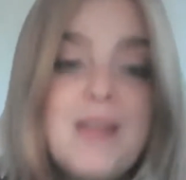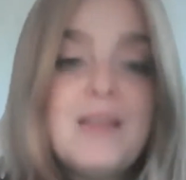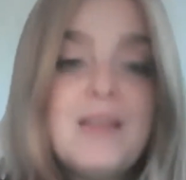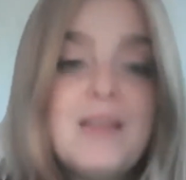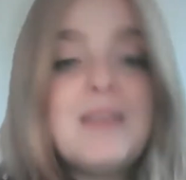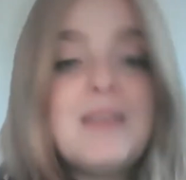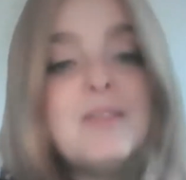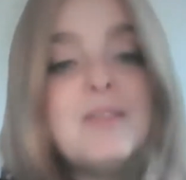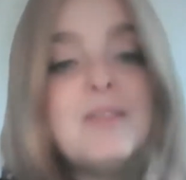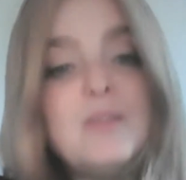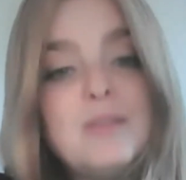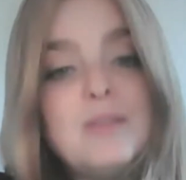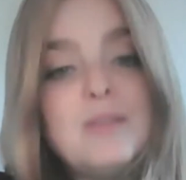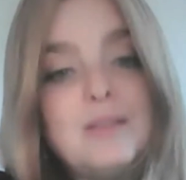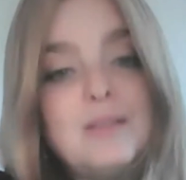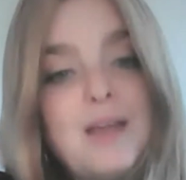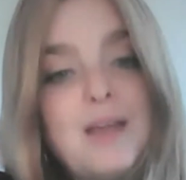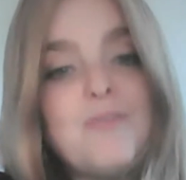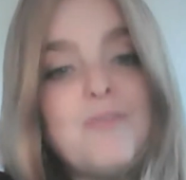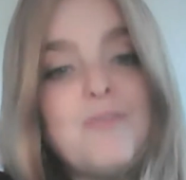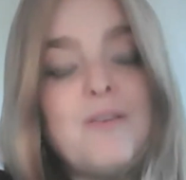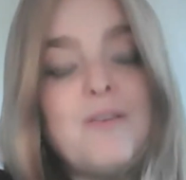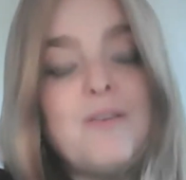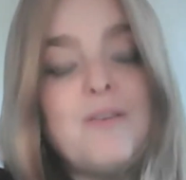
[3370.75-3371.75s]
like the
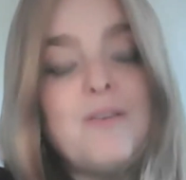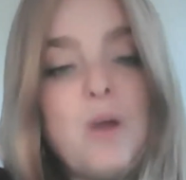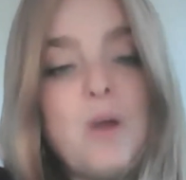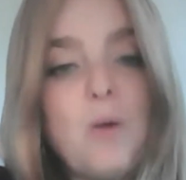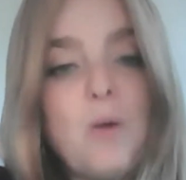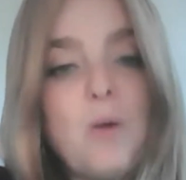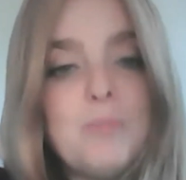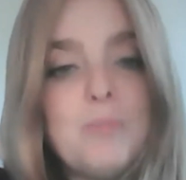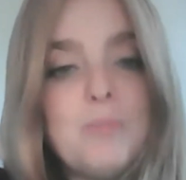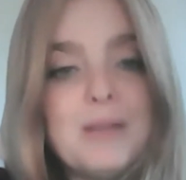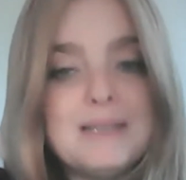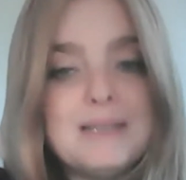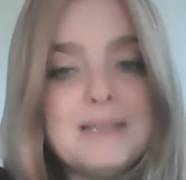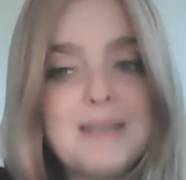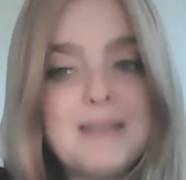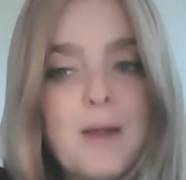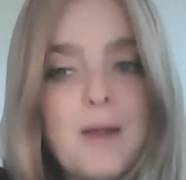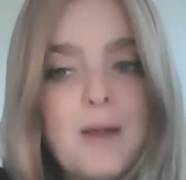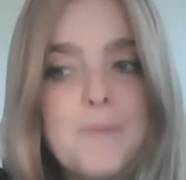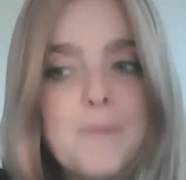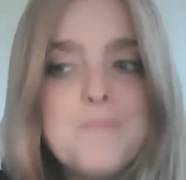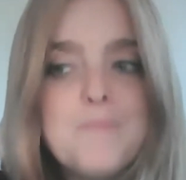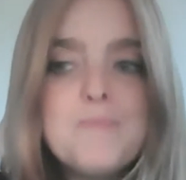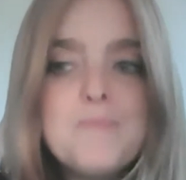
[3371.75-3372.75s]
life of Noah plays
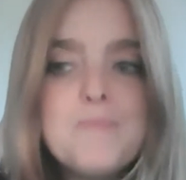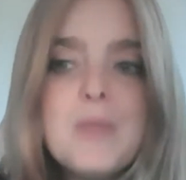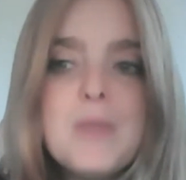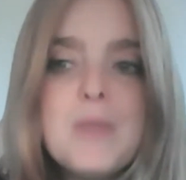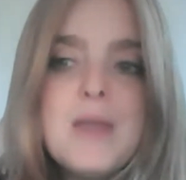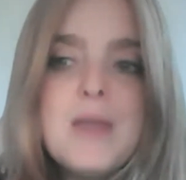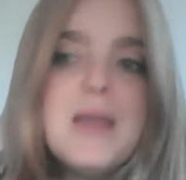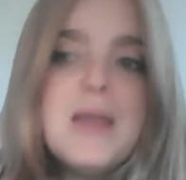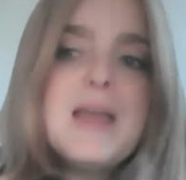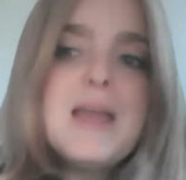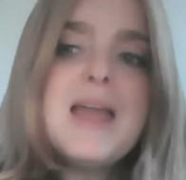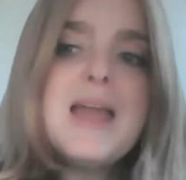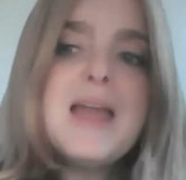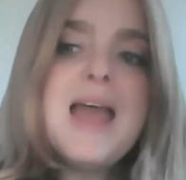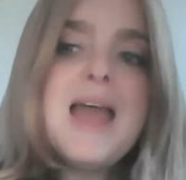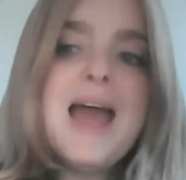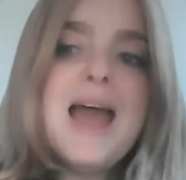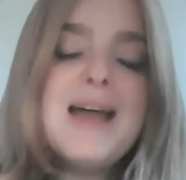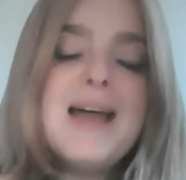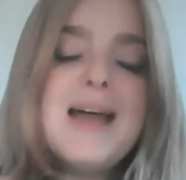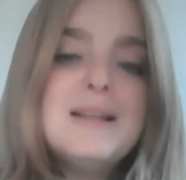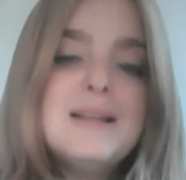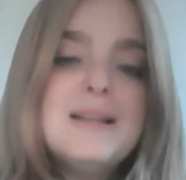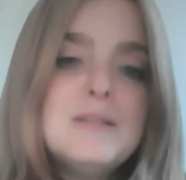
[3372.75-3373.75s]
out.
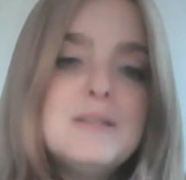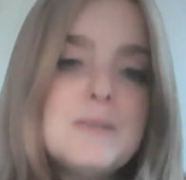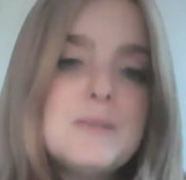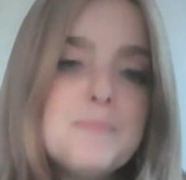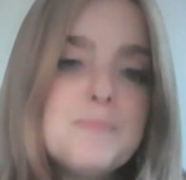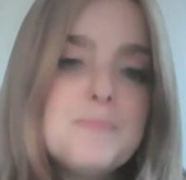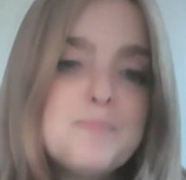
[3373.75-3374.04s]
And